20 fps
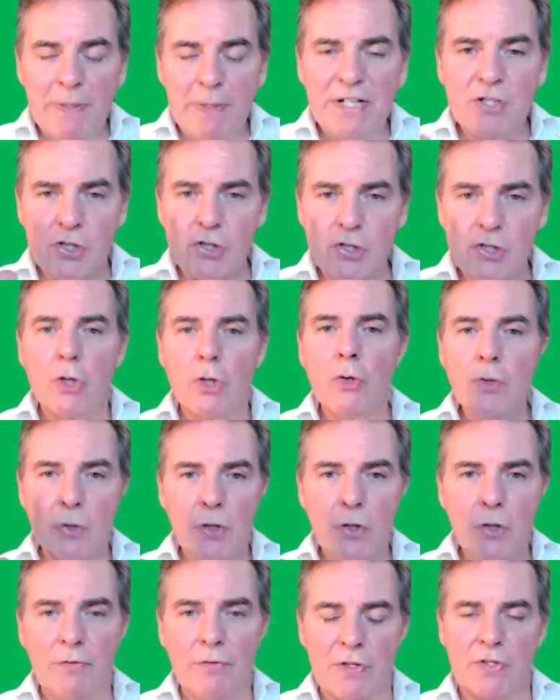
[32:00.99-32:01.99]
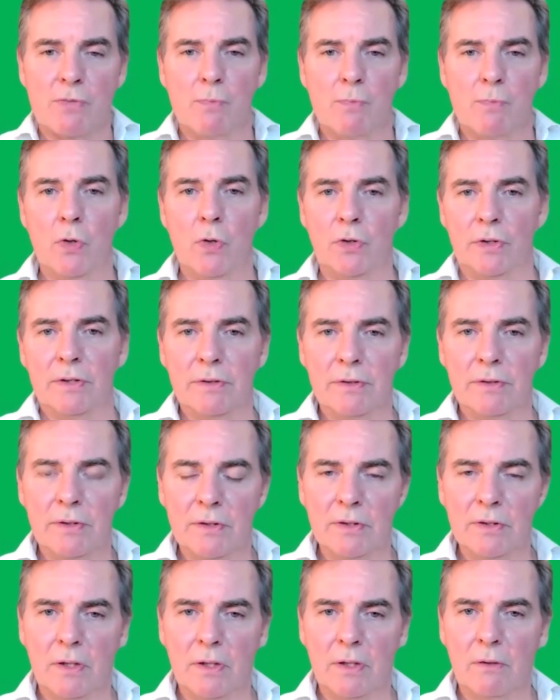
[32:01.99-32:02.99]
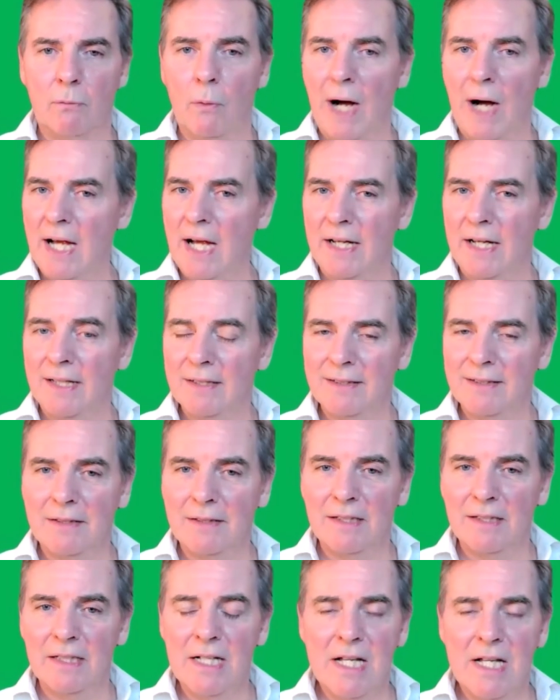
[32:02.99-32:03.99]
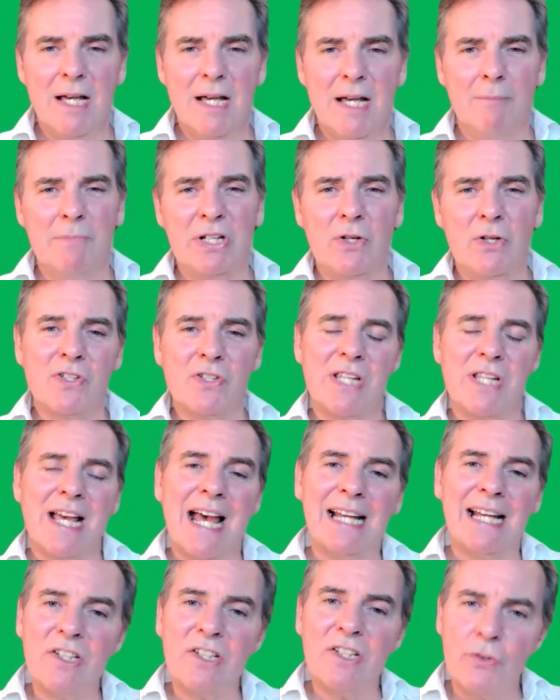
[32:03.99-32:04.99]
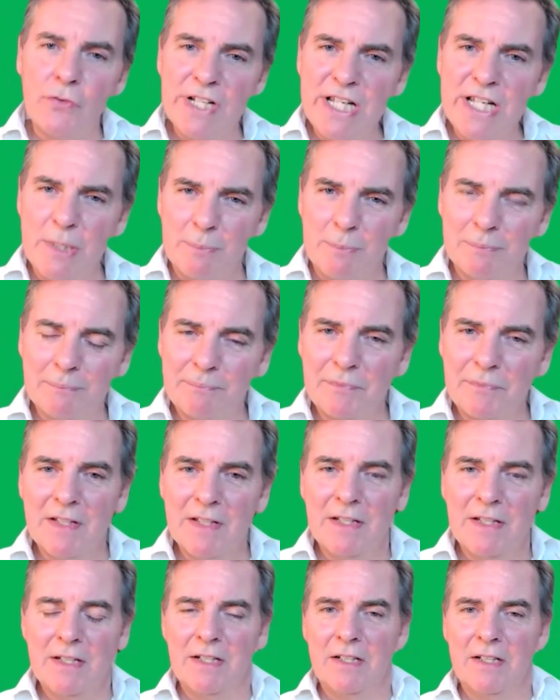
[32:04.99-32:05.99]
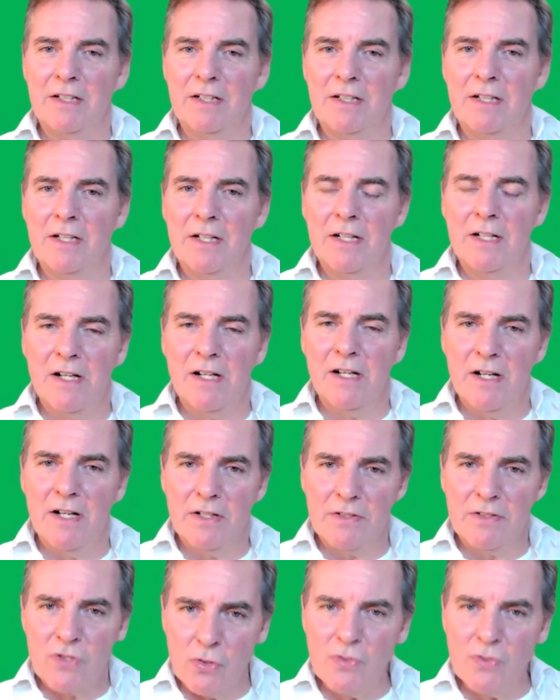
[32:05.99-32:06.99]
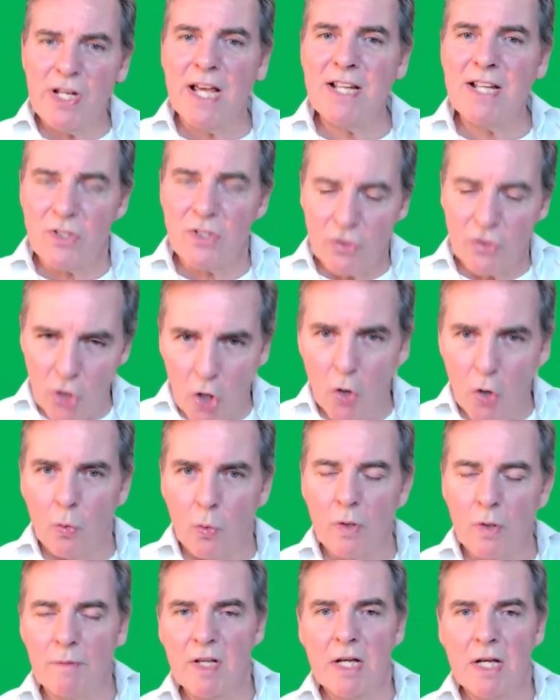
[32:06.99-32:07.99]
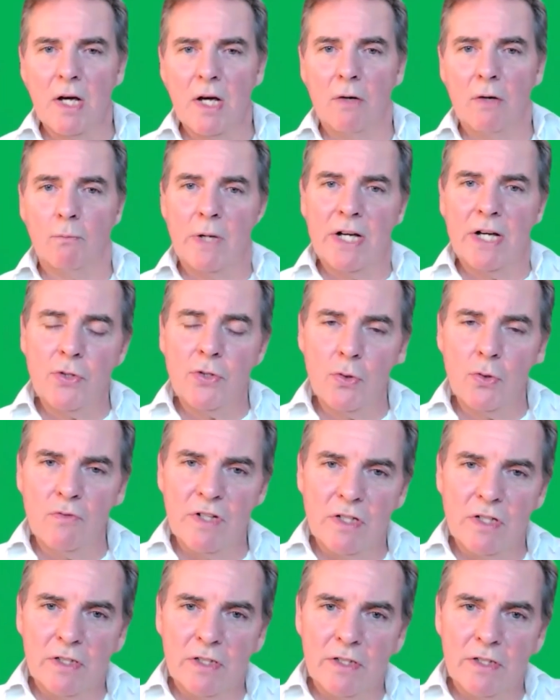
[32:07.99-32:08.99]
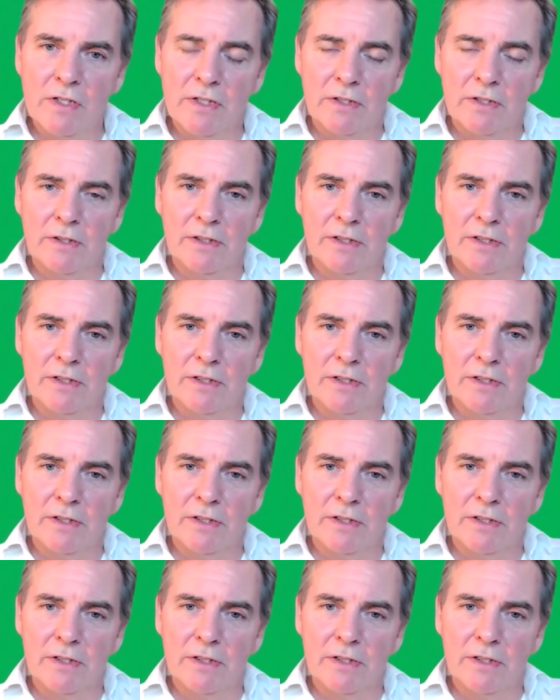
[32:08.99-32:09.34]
have been so nervous, Morten." "Why?" "Because I had a dream 2 days ago, where you were